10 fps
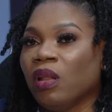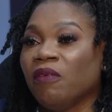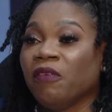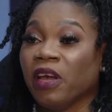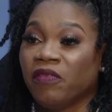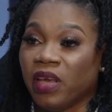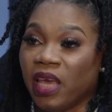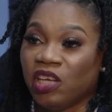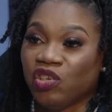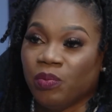a
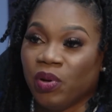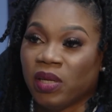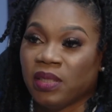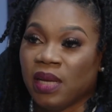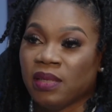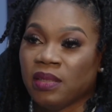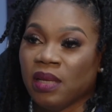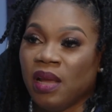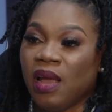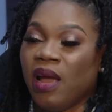verification process.
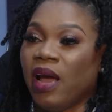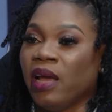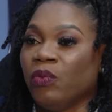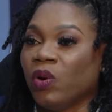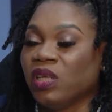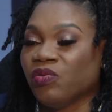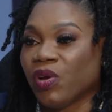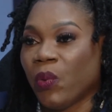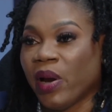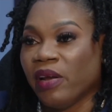And what is
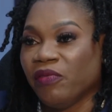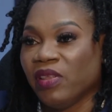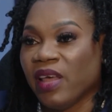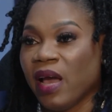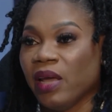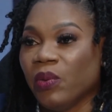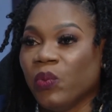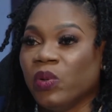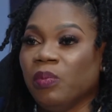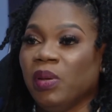required for that
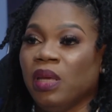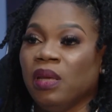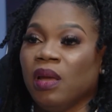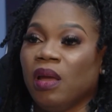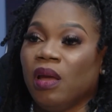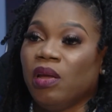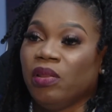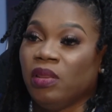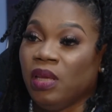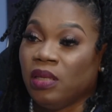would be
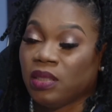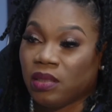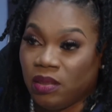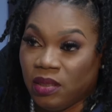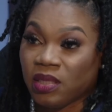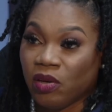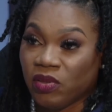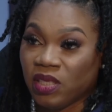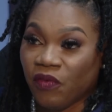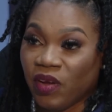the skill
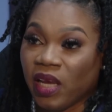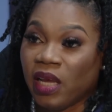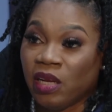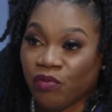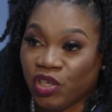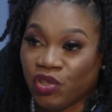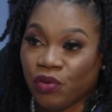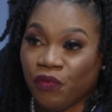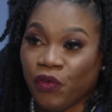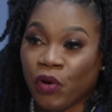certificate in
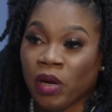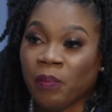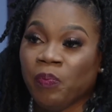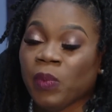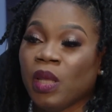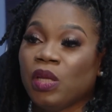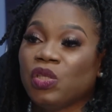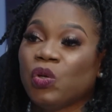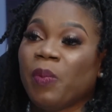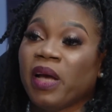original form,
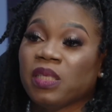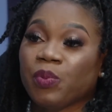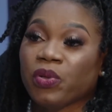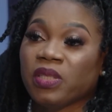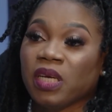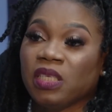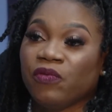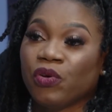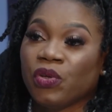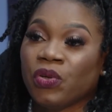2 passport size
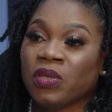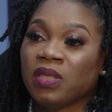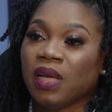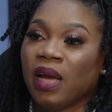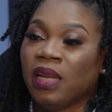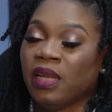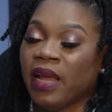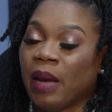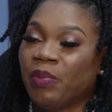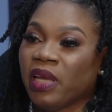photos, and the
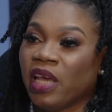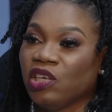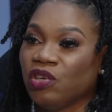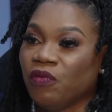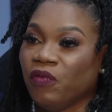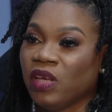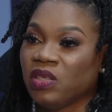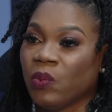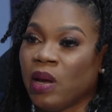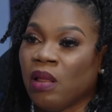application fee
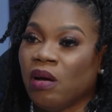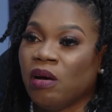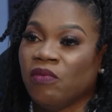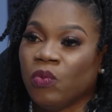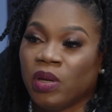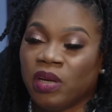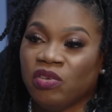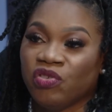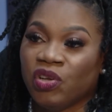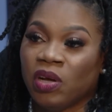as well of
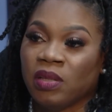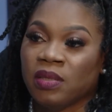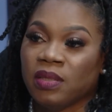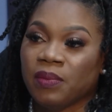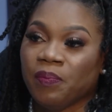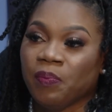$100.